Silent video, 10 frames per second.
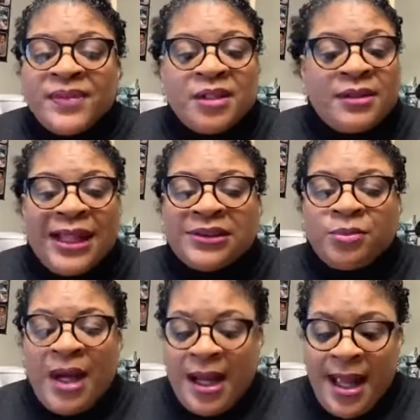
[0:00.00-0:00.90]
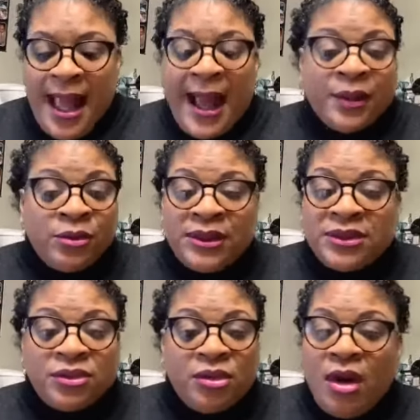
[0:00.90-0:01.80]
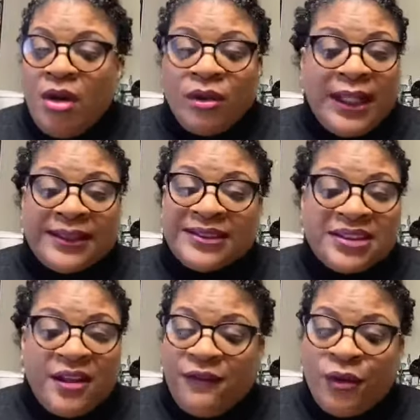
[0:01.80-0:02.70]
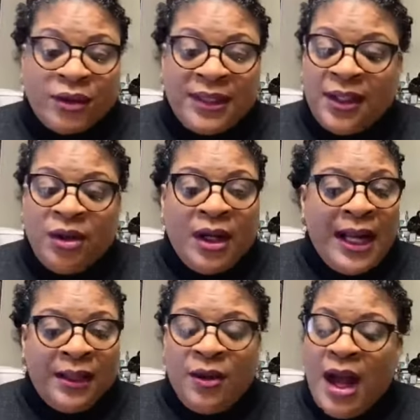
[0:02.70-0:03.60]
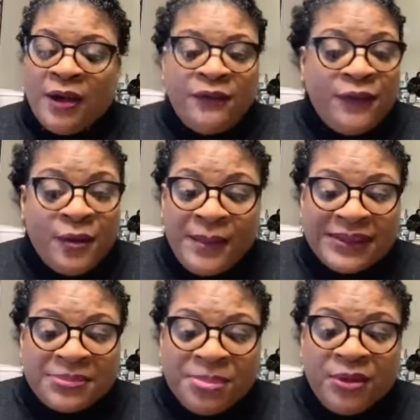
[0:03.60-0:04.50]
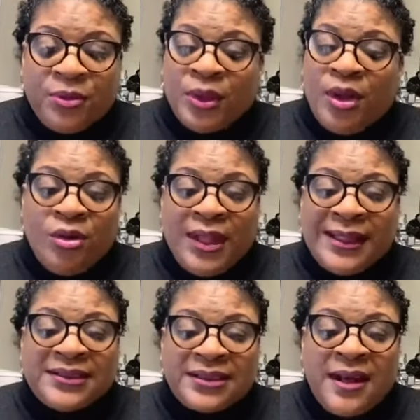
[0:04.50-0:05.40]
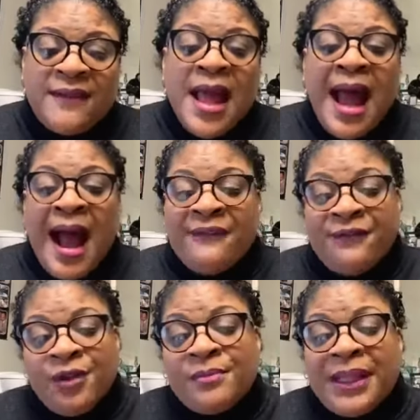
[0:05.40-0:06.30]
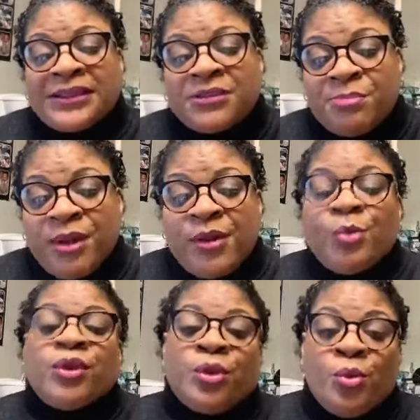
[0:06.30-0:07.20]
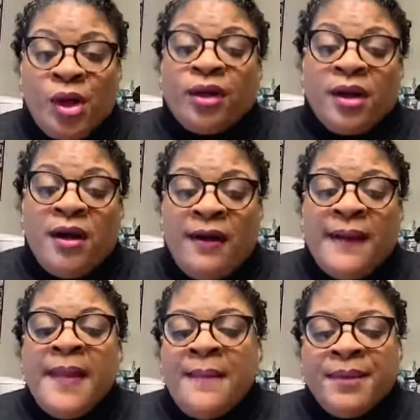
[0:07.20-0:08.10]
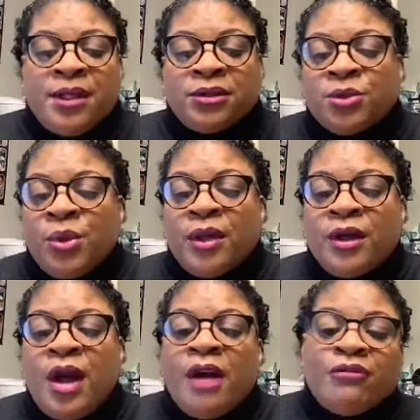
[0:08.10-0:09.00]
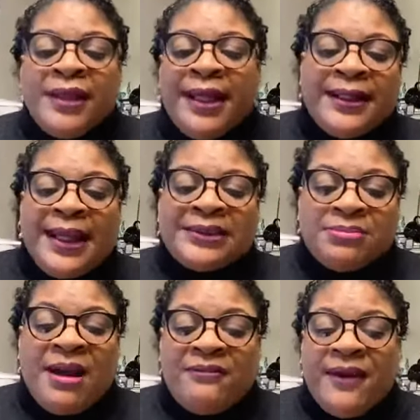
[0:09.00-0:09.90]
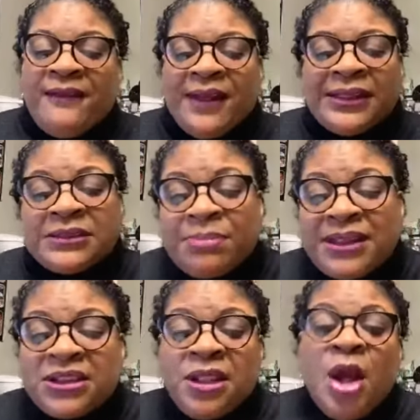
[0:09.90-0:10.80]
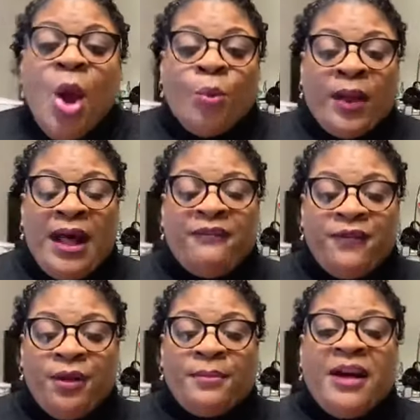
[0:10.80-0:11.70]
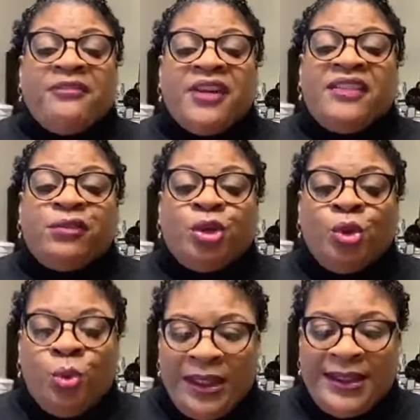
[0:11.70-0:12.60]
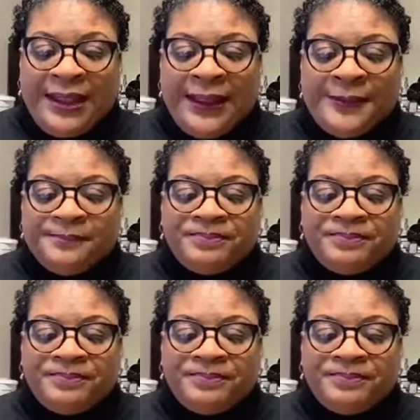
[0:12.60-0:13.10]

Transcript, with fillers: So that's why I don't listen to a whole lot of stuff all day long. I don't I don't fill my spirit with a whole lot of stuff. I fill my spirit with the word of God because the word of God reignites my faith, especially when I feel my faith dwindling.